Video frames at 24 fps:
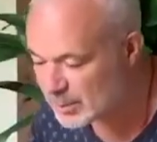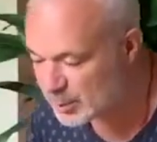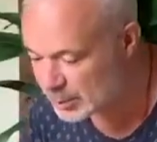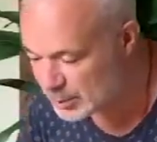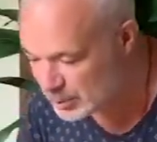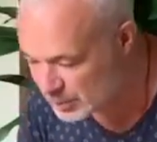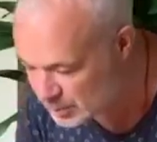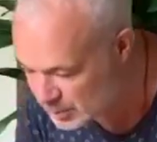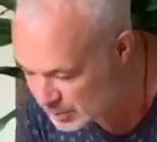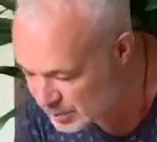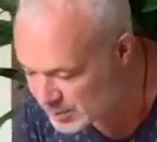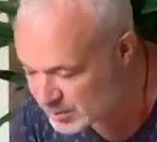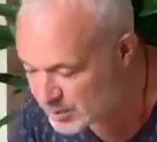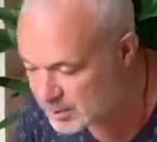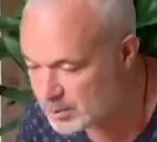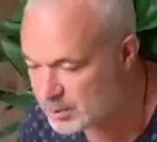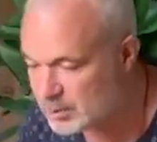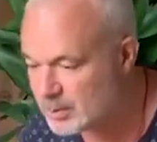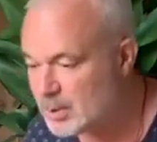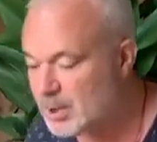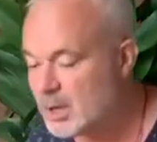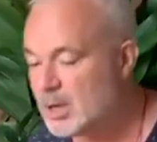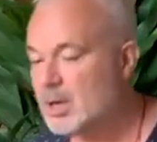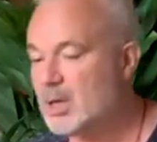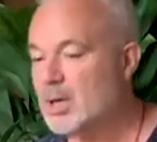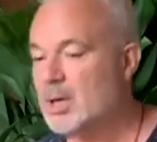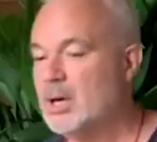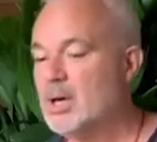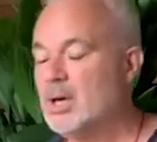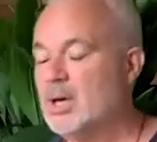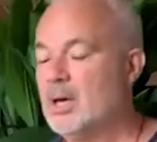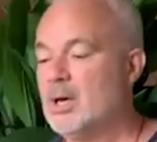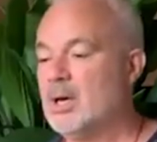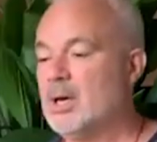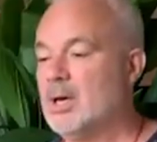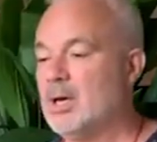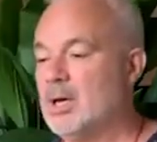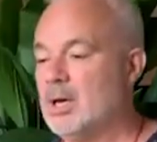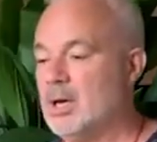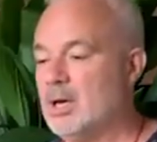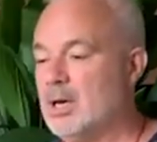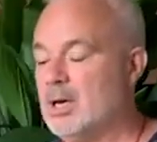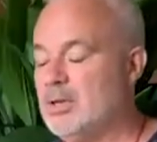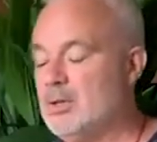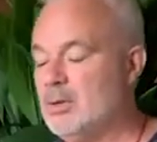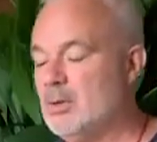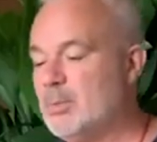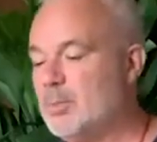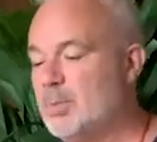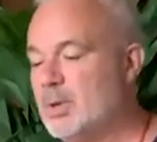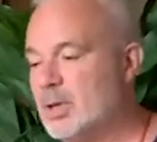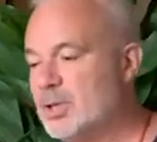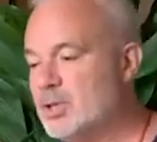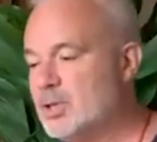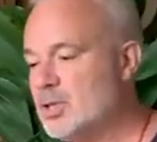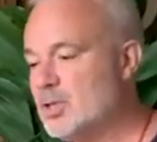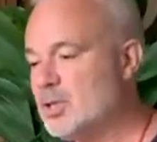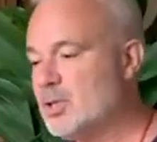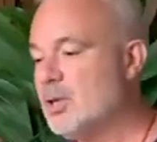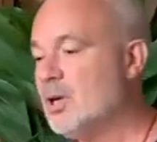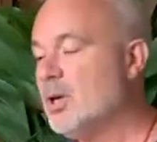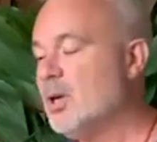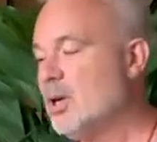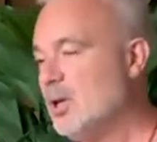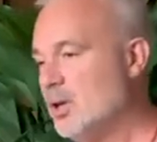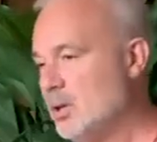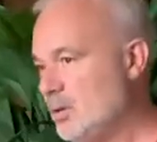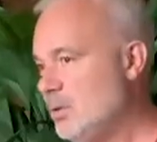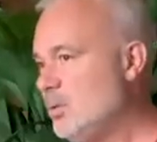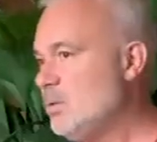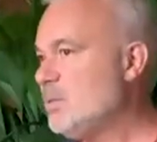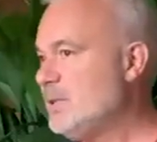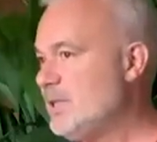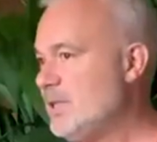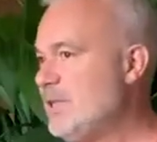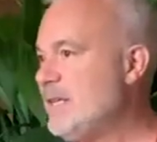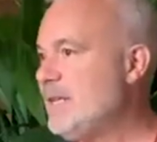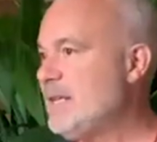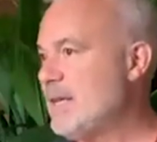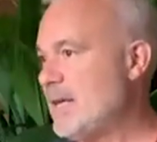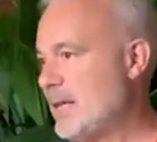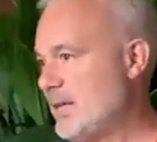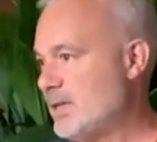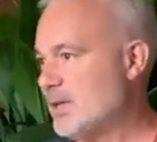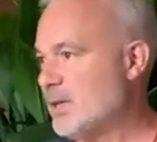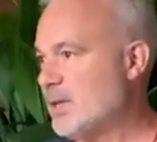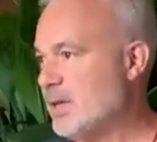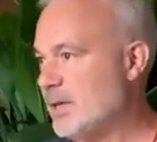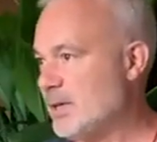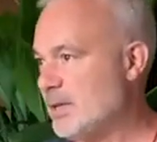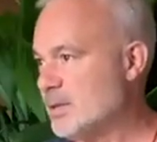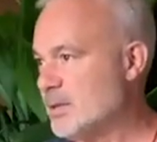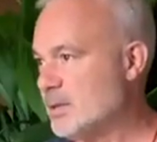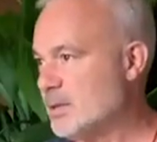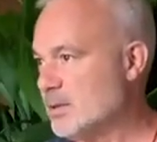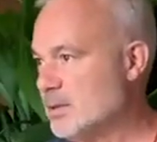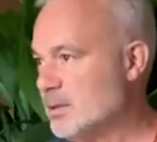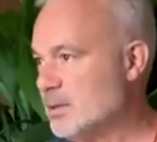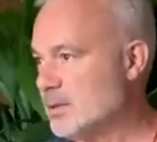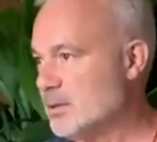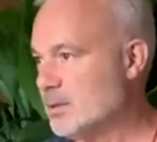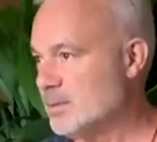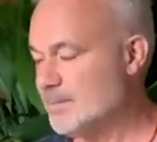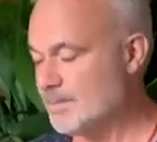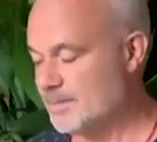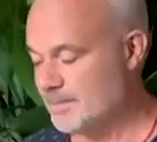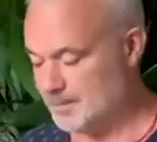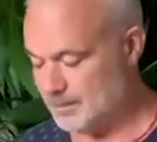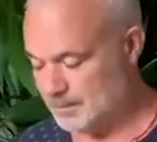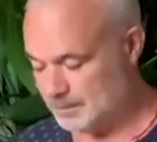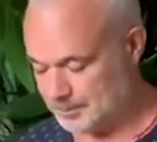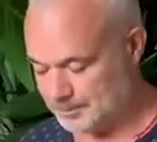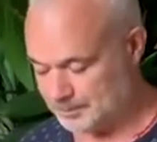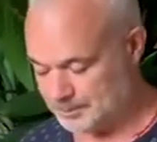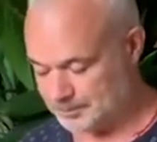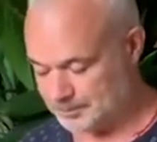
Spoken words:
As you get more used to your posture, you will need less height.